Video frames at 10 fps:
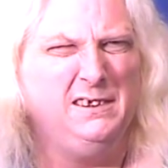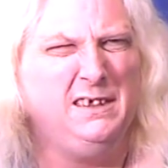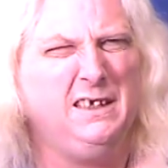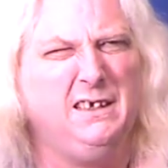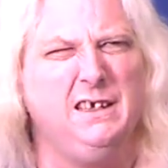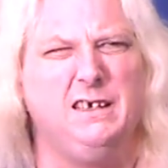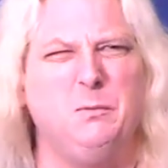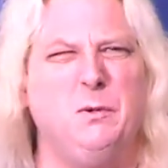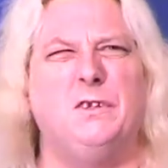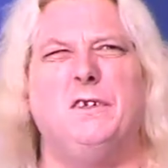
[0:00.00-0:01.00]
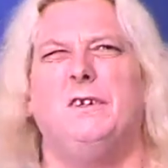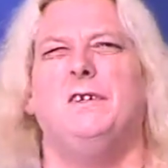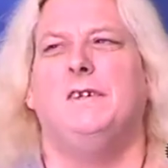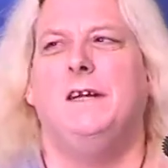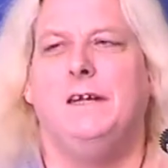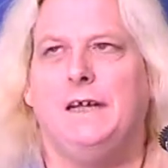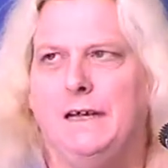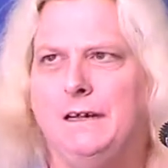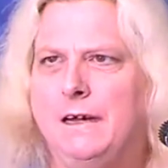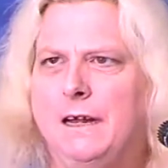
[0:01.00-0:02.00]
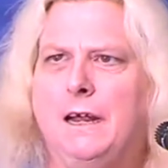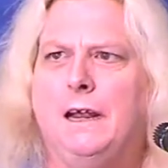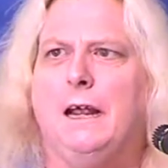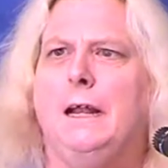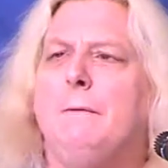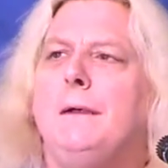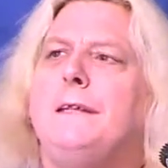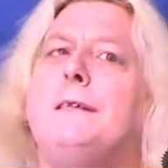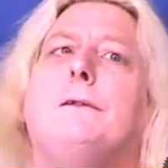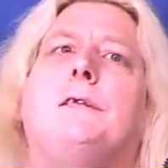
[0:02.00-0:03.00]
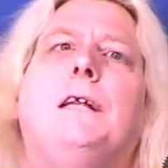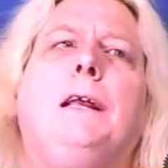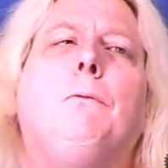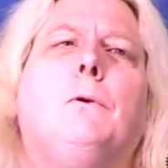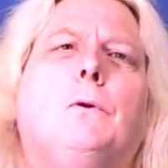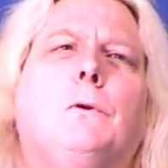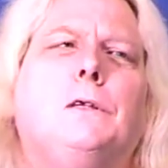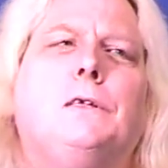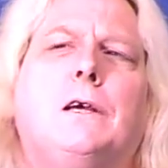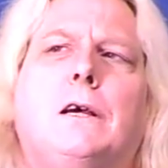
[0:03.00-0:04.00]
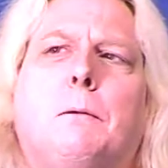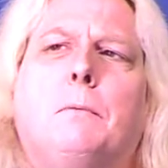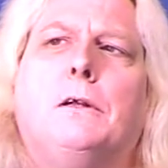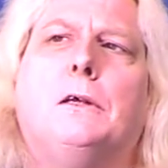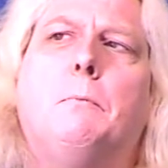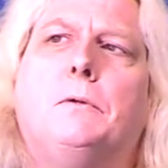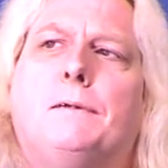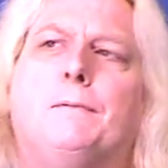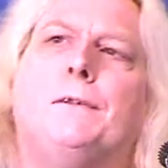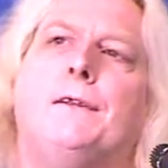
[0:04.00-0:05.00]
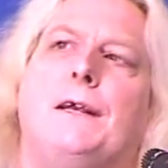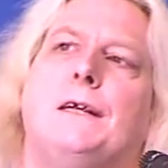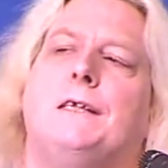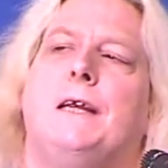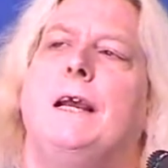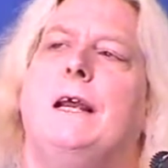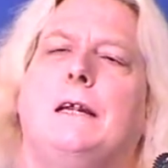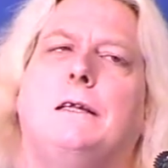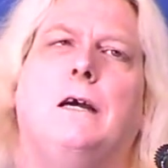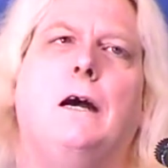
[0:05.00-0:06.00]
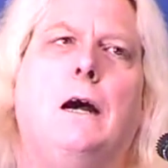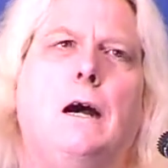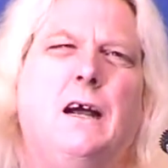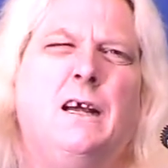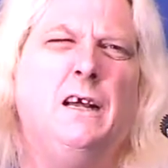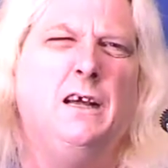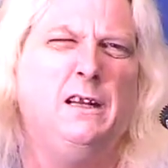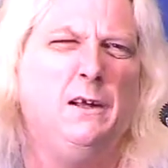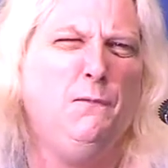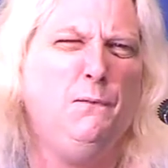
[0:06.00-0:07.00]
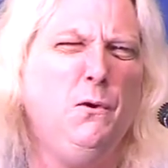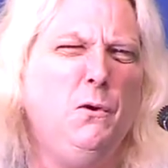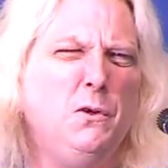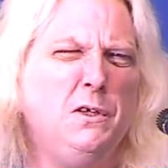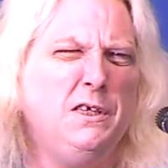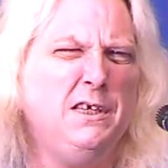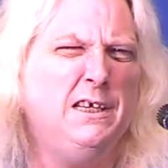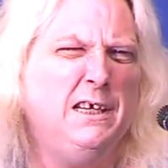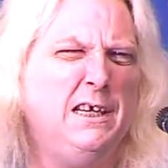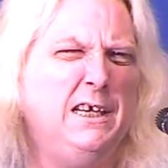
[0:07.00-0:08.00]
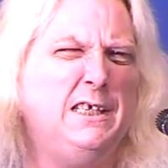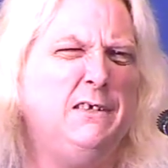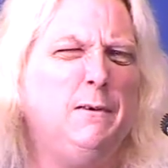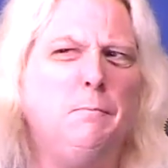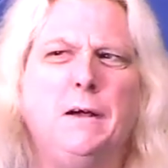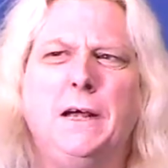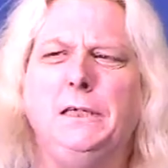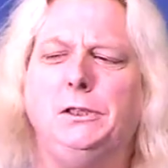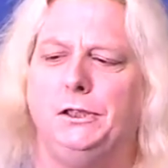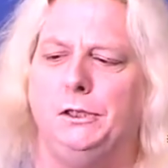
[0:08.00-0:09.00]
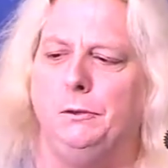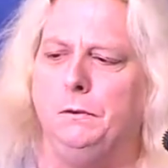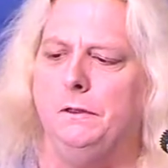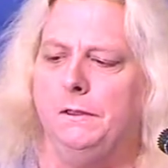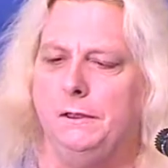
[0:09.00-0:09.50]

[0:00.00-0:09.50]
Yeah, I suppose this is gonna get. Anyway, so today we're going to talk about a couple different things, and the first is to remind you